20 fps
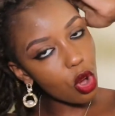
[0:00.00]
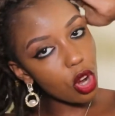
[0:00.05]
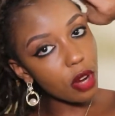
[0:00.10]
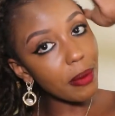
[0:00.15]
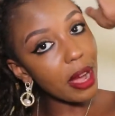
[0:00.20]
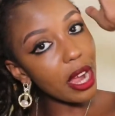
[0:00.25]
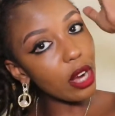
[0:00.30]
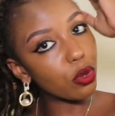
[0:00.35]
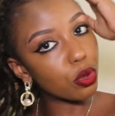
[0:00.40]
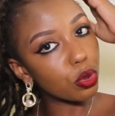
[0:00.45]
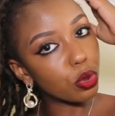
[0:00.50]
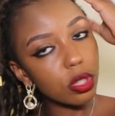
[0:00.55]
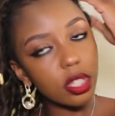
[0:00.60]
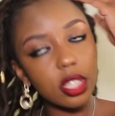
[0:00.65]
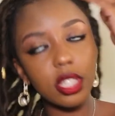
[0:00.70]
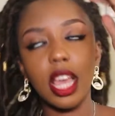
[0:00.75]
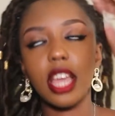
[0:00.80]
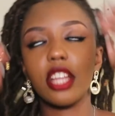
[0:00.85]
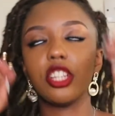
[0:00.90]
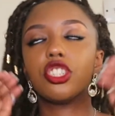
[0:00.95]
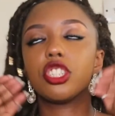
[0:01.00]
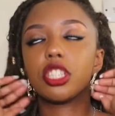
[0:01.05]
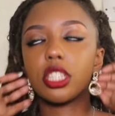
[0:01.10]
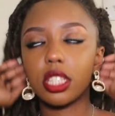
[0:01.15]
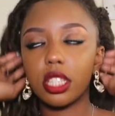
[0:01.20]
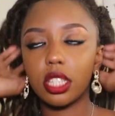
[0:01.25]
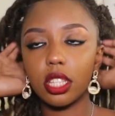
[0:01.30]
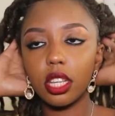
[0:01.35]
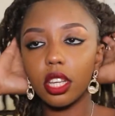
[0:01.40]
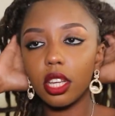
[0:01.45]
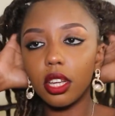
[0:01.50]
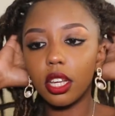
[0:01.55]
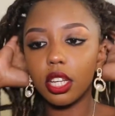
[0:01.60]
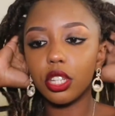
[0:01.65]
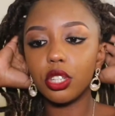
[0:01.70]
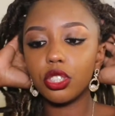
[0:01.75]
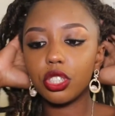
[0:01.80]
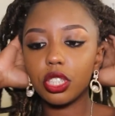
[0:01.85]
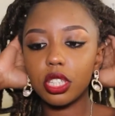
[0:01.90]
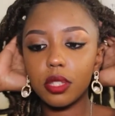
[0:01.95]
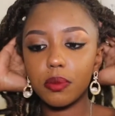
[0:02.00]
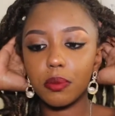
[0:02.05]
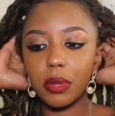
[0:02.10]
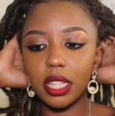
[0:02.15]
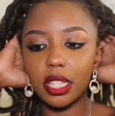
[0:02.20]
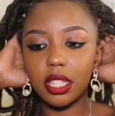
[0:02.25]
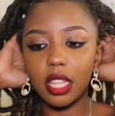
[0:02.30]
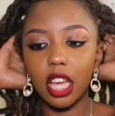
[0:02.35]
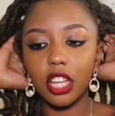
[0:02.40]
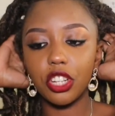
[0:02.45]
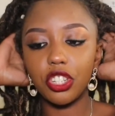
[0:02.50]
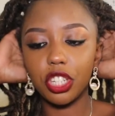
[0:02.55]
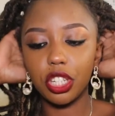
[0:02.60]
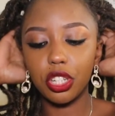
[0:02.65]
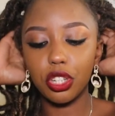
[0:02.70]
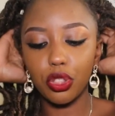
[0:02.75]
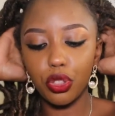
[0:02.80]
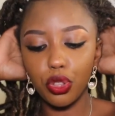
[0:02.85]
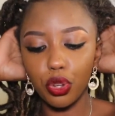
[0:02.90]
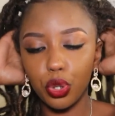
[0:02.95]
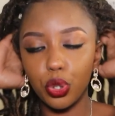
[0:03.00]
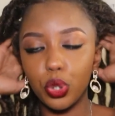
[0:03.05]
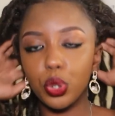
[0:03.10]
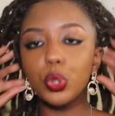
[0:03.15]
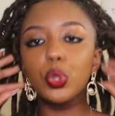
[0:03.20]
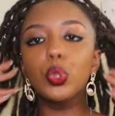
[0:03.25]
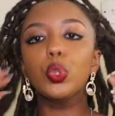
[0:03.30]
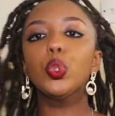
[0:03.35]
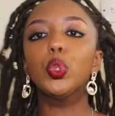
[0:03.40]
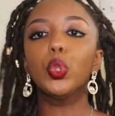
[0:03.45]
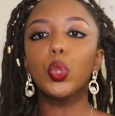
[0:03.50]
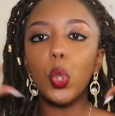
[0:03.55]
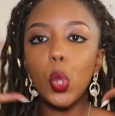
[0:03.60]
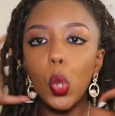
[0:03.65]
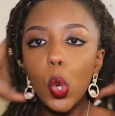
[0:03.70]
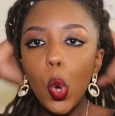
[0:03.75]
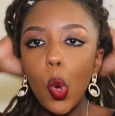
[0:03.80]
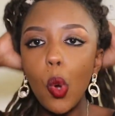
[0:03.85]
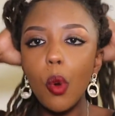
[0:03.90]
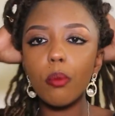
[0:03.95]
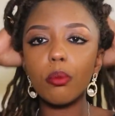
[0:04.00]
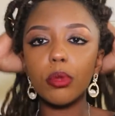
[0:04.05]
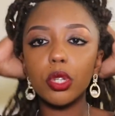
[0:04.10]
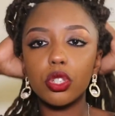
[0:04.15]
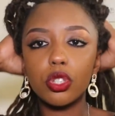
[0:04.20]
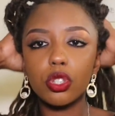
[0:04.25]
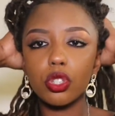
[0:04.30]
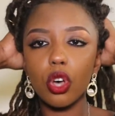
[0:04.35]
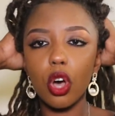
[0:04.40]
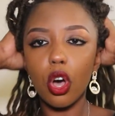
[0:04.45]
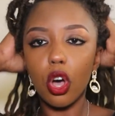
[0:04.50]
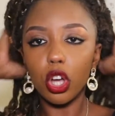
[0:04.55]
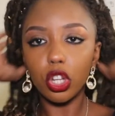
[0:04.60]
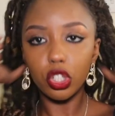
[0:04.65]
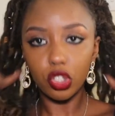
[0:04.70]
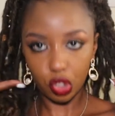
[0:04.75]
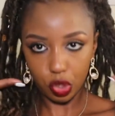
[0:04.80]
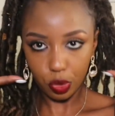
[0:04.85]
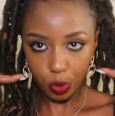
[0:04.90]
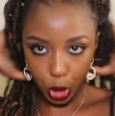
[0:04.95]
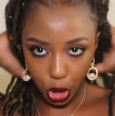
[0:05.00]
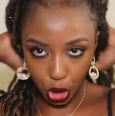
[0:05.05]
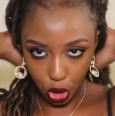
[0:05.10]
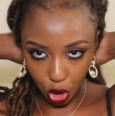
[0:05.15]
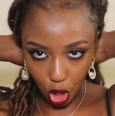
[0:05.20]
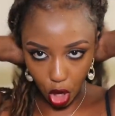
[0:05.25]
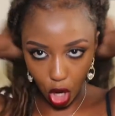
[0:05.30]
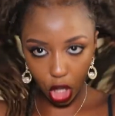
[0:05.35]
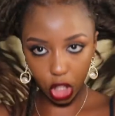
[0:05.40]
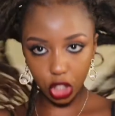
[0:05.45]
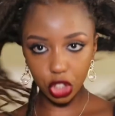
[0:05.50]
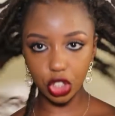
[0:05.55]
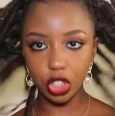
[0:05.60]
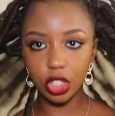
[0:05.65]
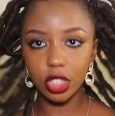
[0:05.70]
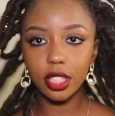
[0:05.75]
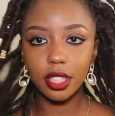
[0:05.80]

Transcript: my roots and just massage it through. Massage.